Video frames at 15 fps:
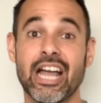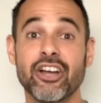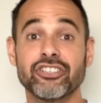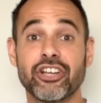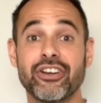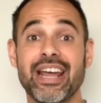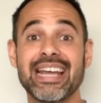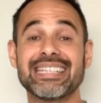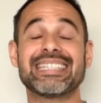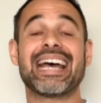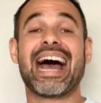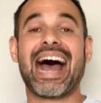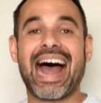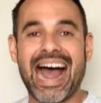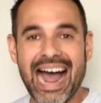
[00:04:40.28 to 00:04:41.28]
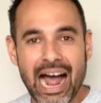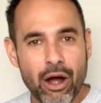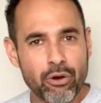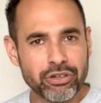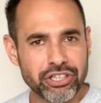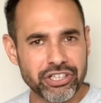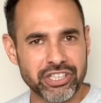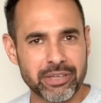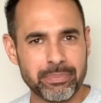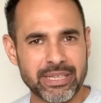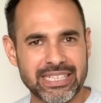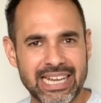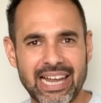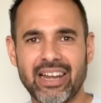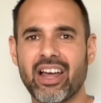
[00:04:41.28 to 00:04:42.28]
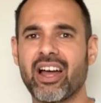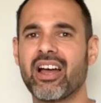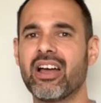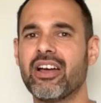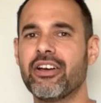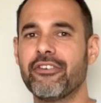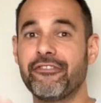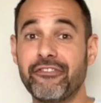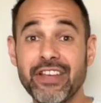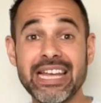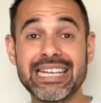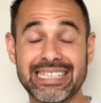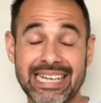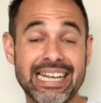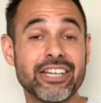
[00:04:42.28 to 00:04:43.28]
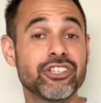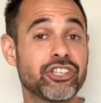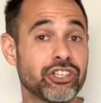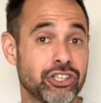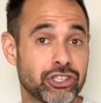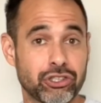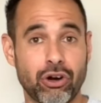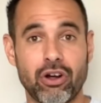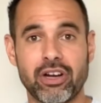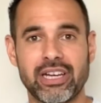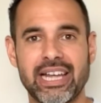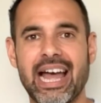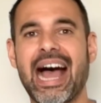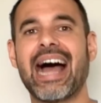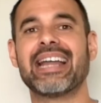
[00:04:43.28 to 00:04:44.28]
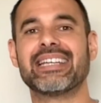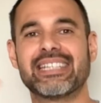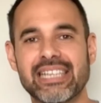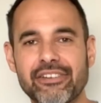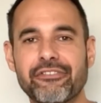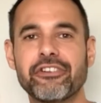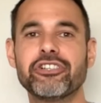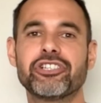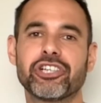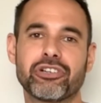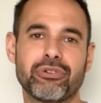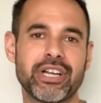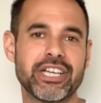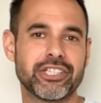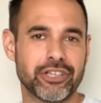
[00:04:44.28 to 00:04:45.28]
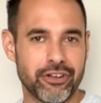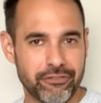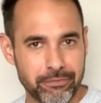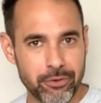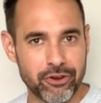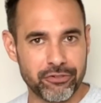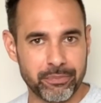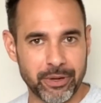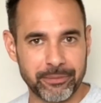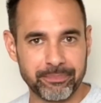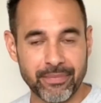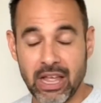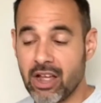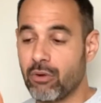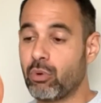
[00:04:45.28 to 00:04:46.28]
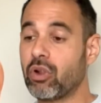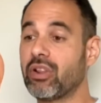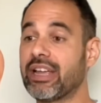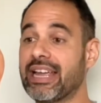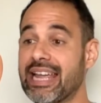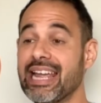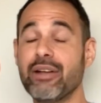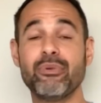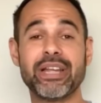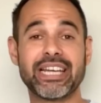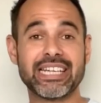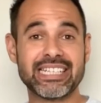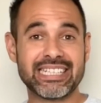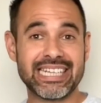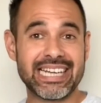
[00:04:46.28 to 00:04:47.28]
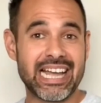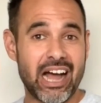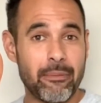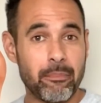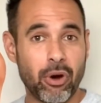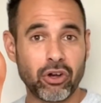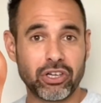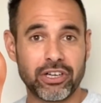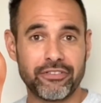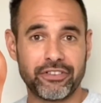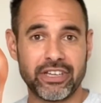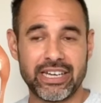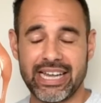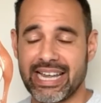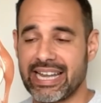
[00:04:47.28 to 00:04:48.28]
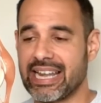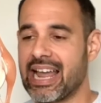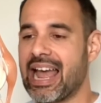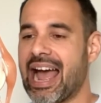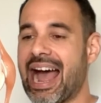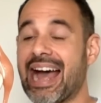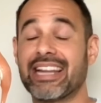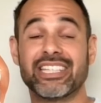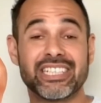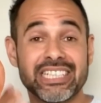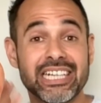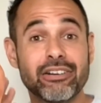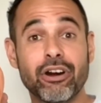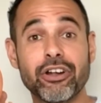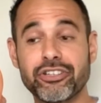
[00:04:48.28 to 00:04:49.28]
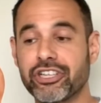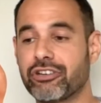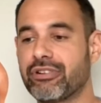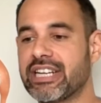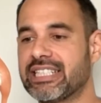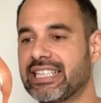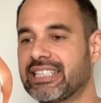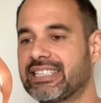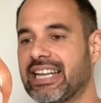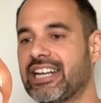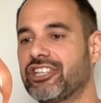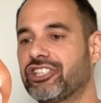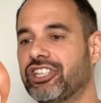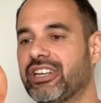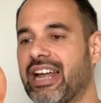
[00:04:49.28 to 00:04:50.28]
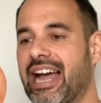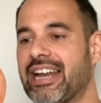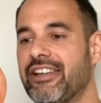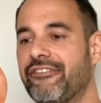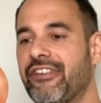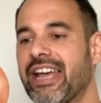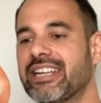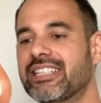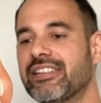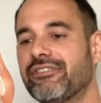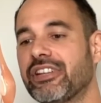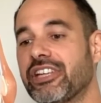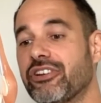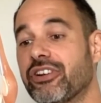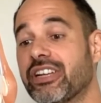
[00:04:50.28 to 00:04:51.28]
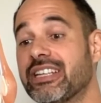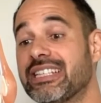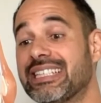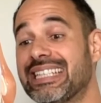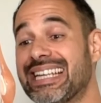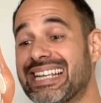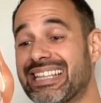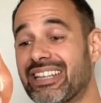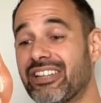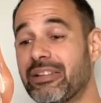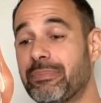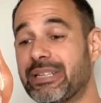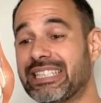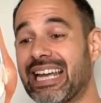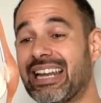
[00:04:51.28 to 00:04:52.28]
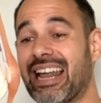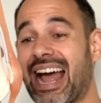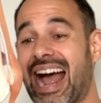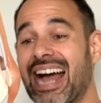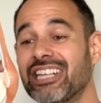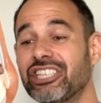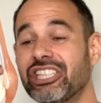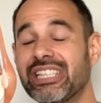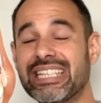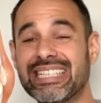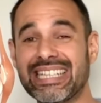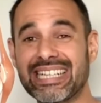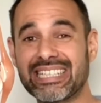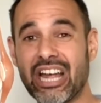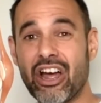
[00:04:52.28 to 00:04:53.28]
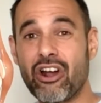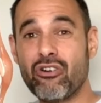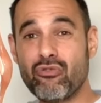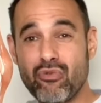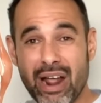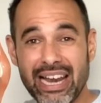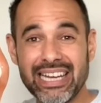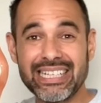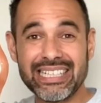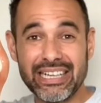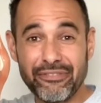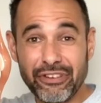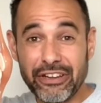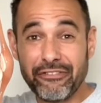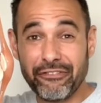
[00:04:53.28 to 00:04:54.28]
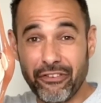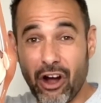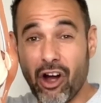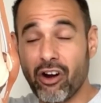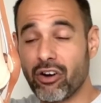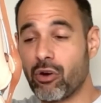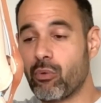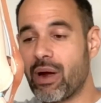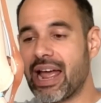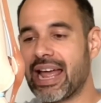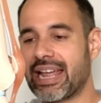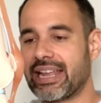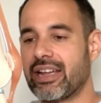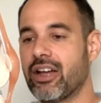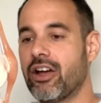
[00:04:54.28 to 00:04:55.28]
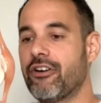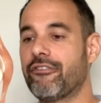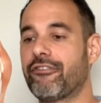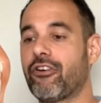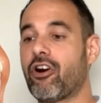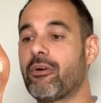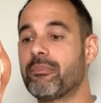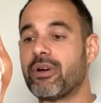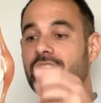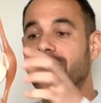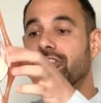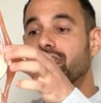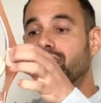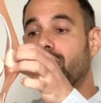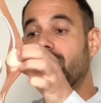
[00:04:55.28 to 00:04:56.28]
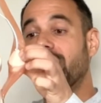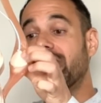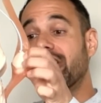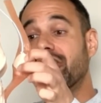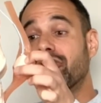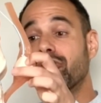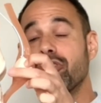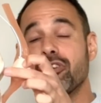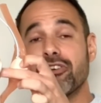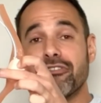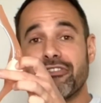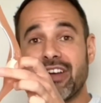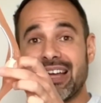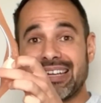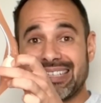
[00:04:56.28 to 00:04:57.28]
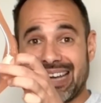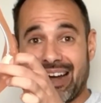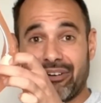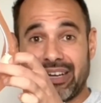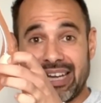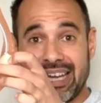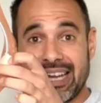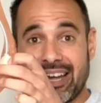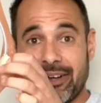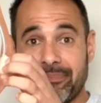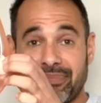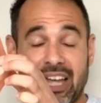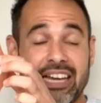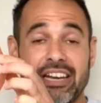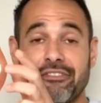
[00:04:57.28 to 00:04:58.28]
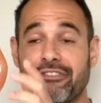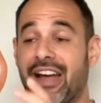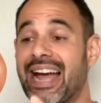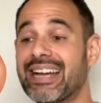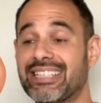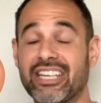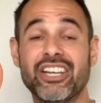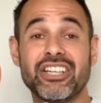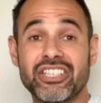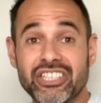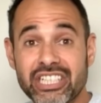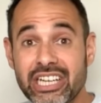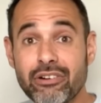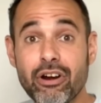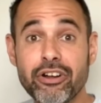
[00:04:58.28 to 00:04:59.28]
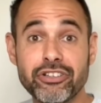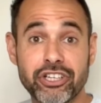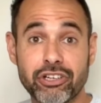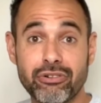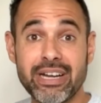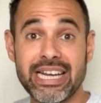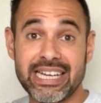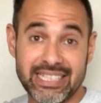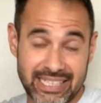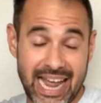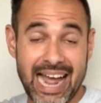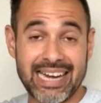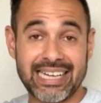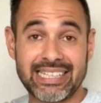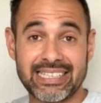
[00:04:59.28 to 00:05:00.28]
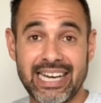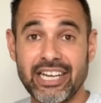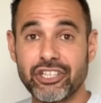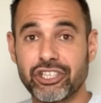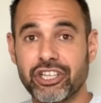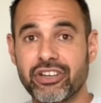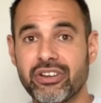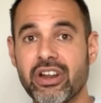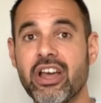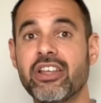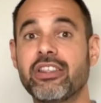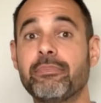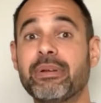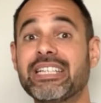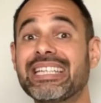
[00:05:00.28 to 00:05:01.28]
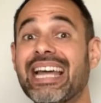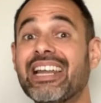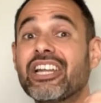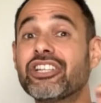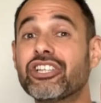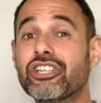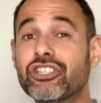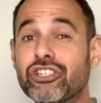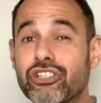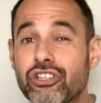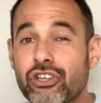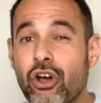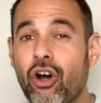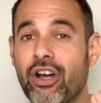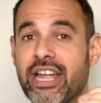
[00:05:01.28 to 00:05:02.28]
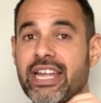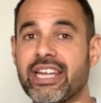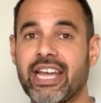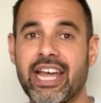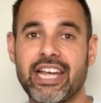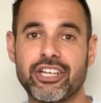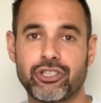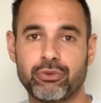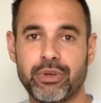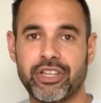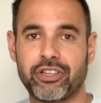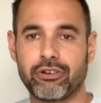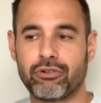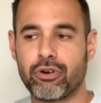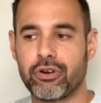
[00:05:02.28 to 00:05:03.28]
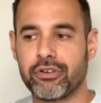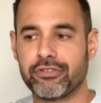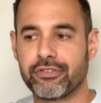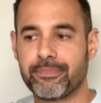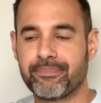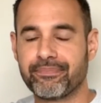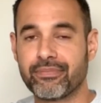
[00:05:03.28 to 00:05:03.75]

So next, how does the patella fit into the trochlea at different degrees of movement? Well, here we can see a model of the knee at 0 degrees extension, and effectively you can see that the patella actually sits relatively far away from the trochlear groove down here. And in fact, at 0 degrees at extension, the patella does not engage with the groove.